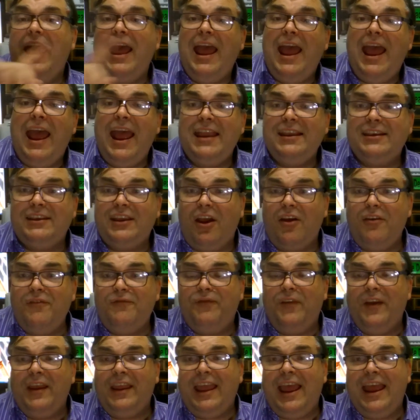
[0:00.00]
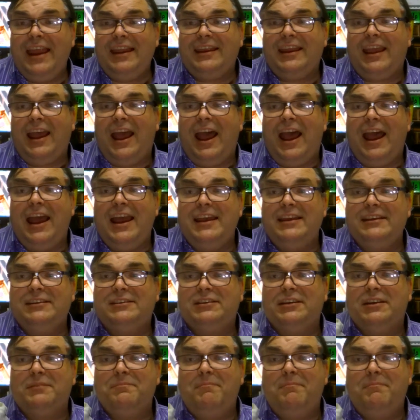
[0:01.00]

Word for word: And don't forget, guys,